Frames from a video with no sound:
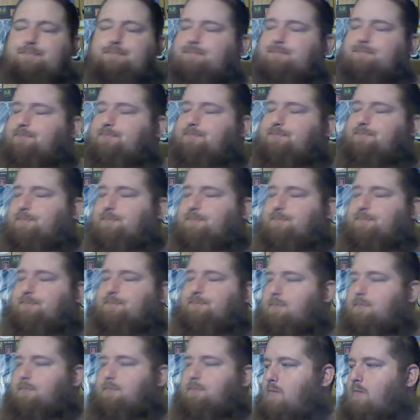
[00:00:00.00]

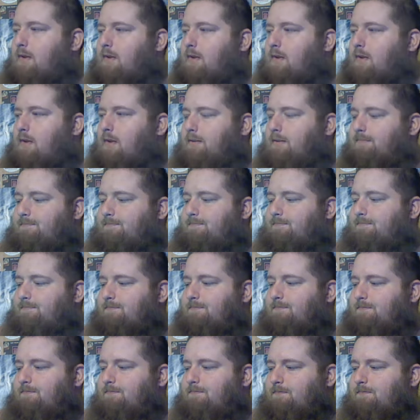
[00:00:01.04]

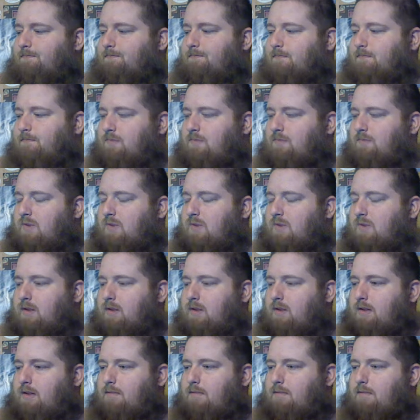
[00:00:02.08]

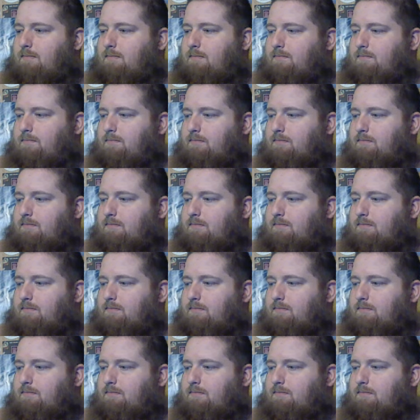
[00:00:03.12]
Nobody speaks.